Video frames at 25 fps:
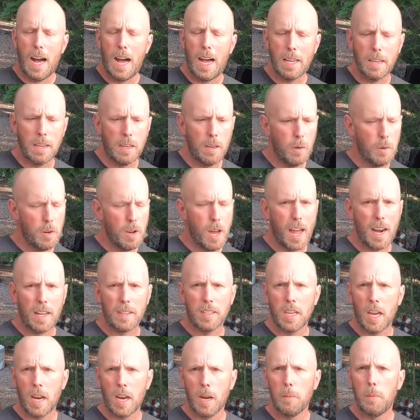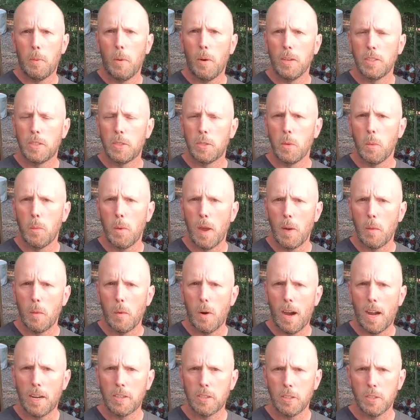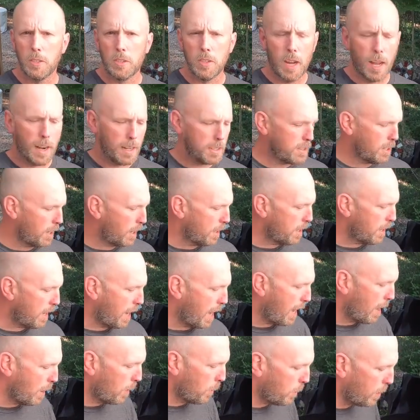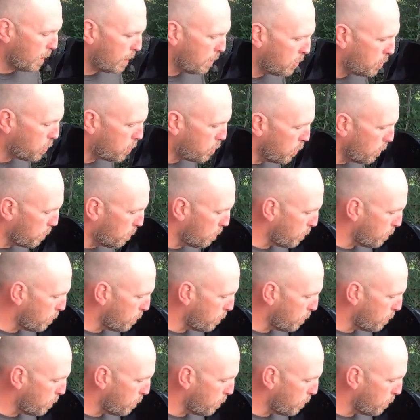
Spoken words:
You know, not a ton of points to Weight Watchers, not a ton of calories, super